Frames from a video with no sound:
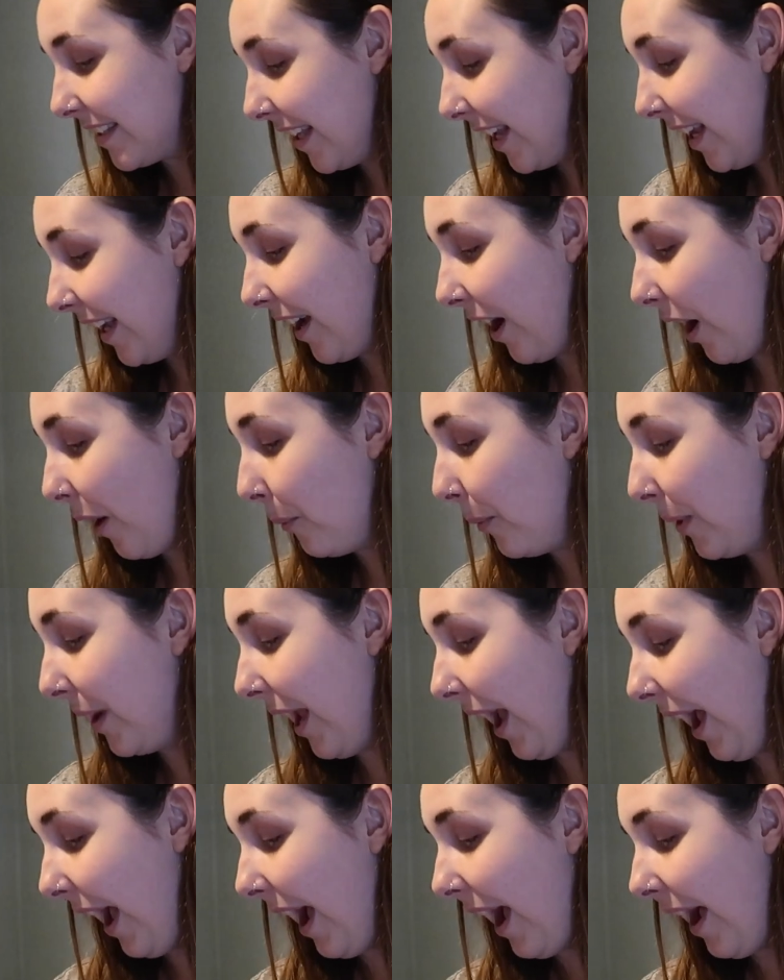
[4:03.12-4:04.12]
thing we
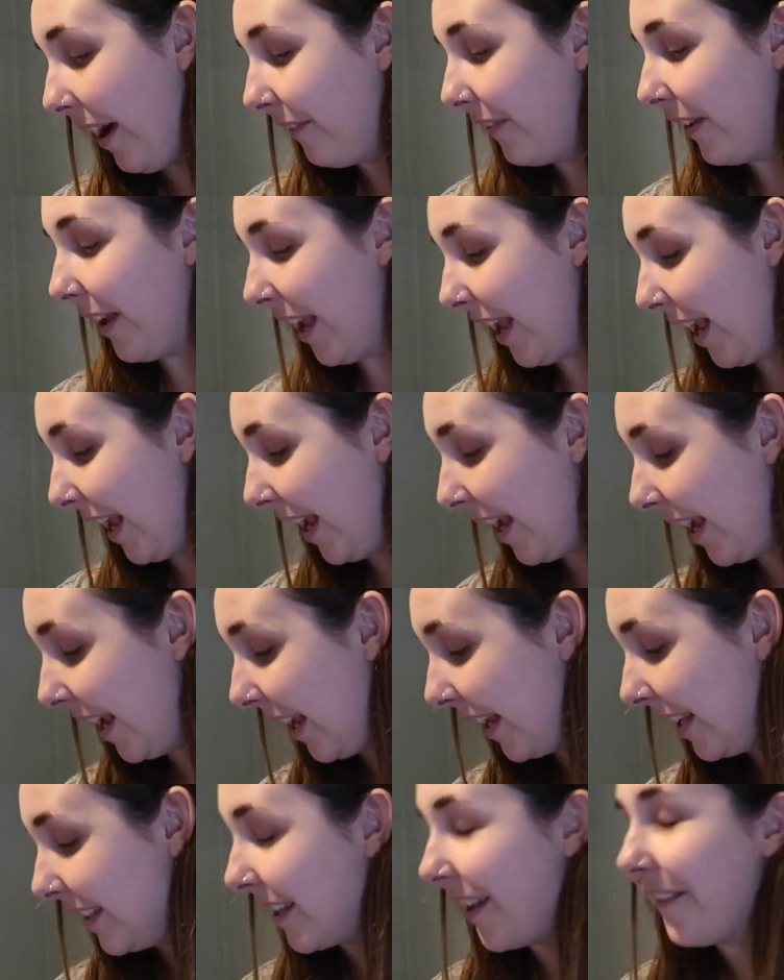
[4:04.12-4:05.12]
have
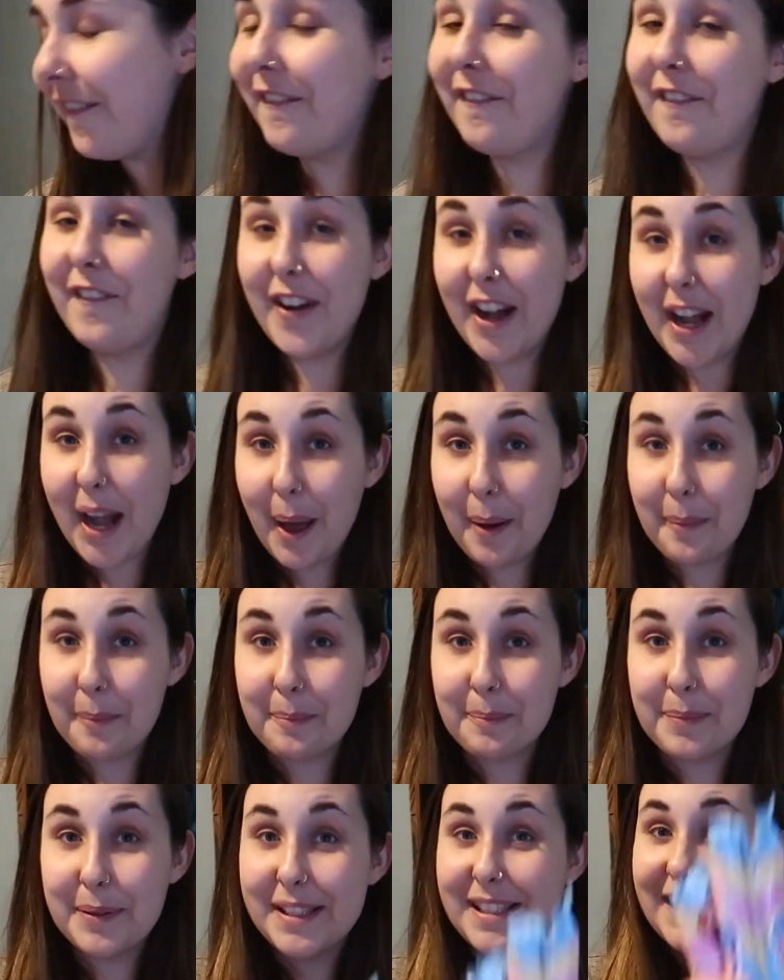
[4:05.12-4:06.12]
is
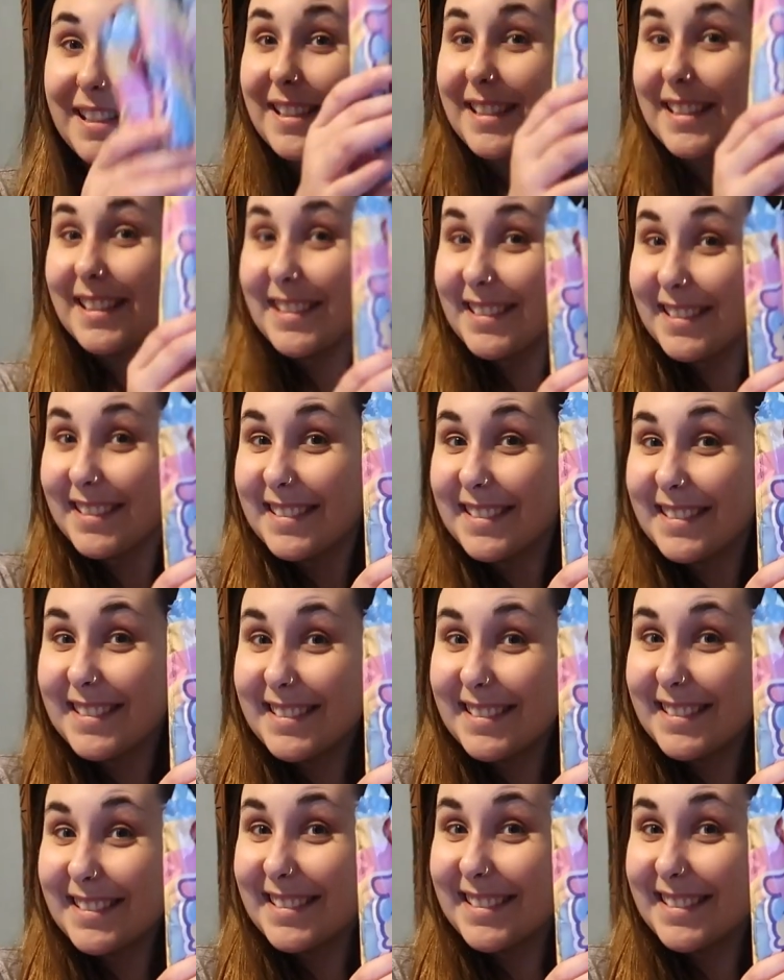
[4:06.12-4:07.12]
flumps.
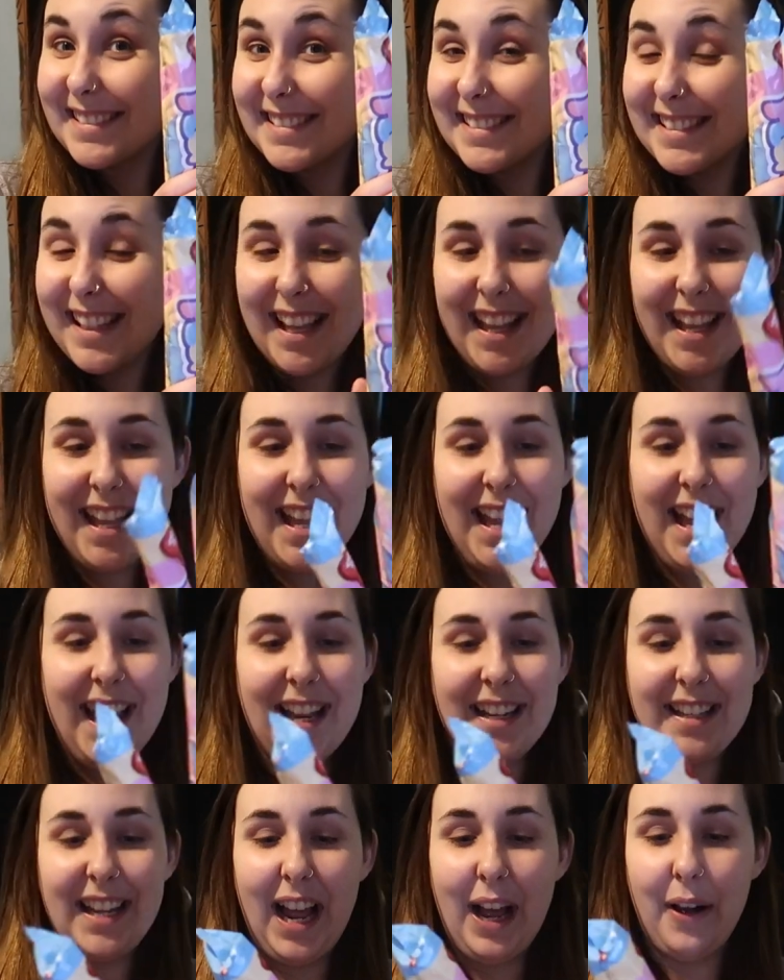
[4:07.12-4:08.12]

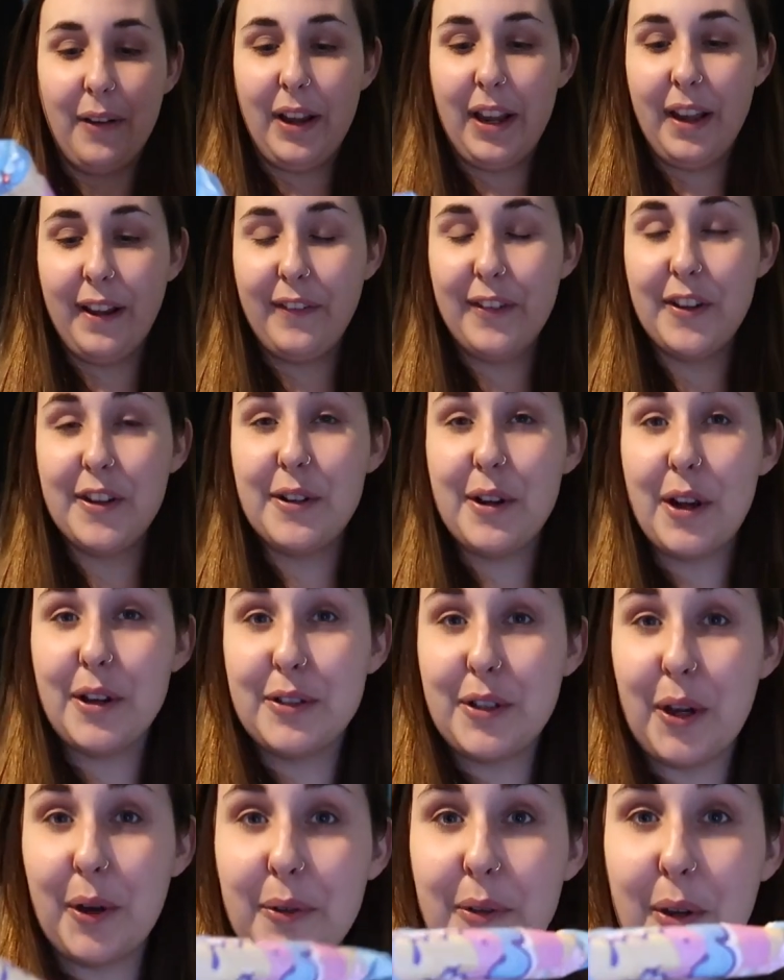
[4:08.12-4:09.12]
Now, if you
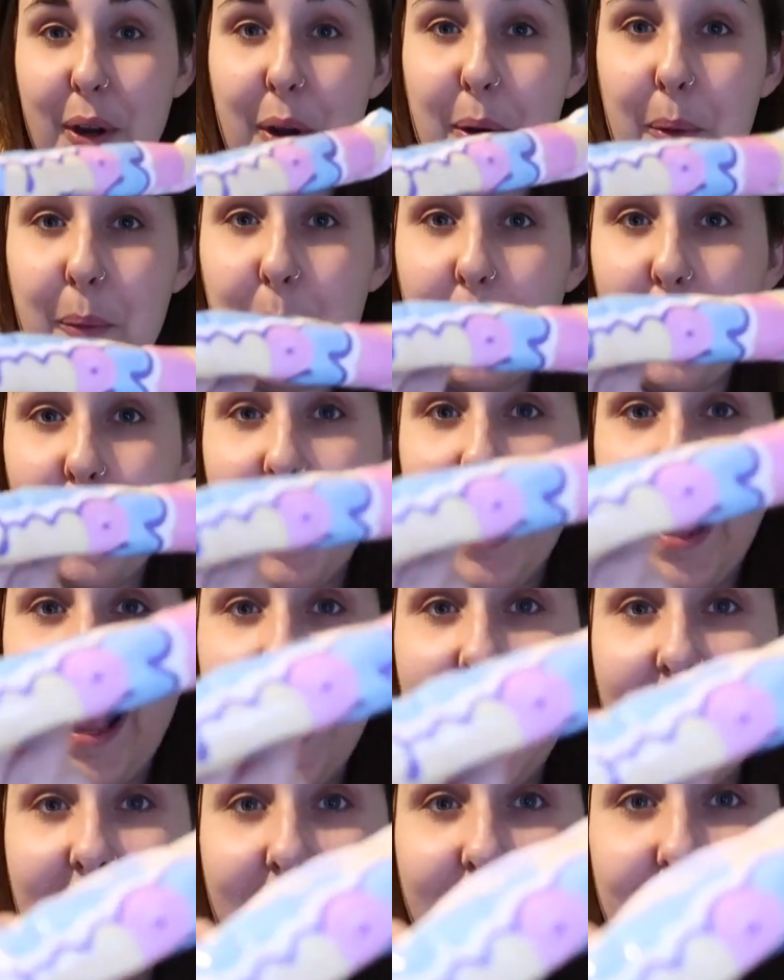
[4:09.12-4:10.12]
don't know what
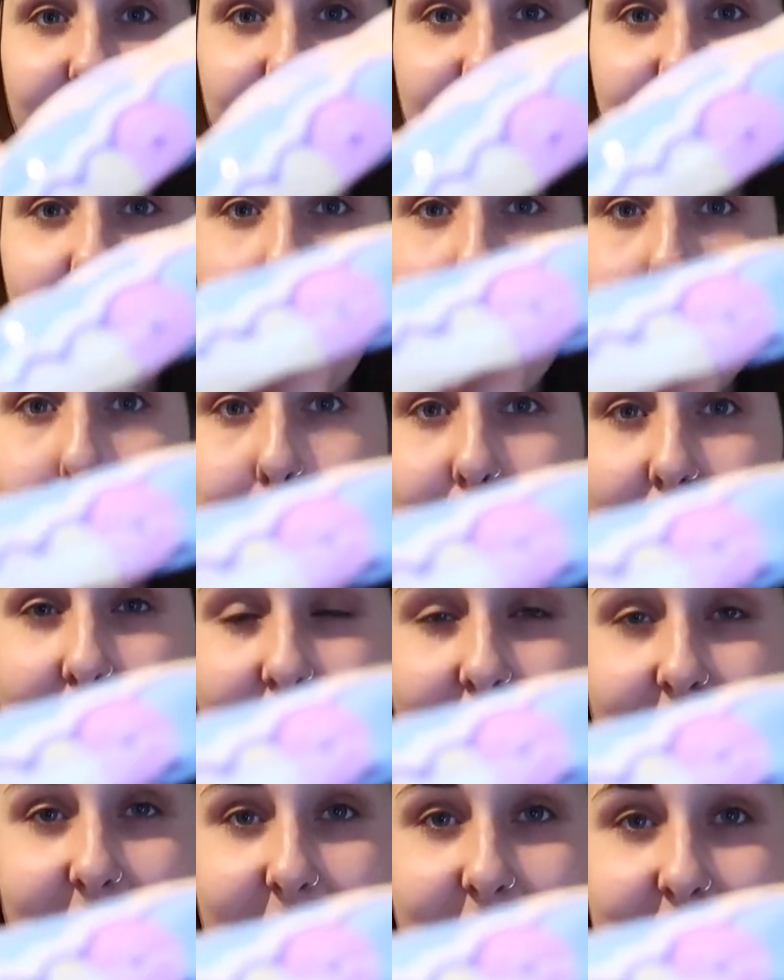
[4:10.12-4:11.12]
a flump
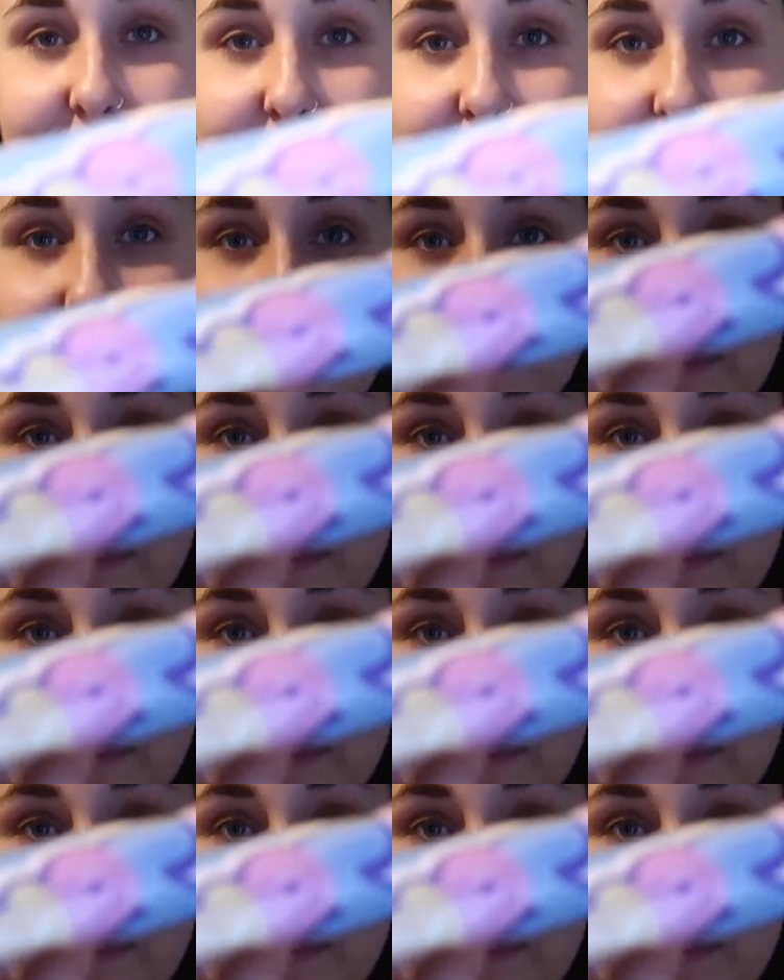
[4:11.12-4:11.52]
is,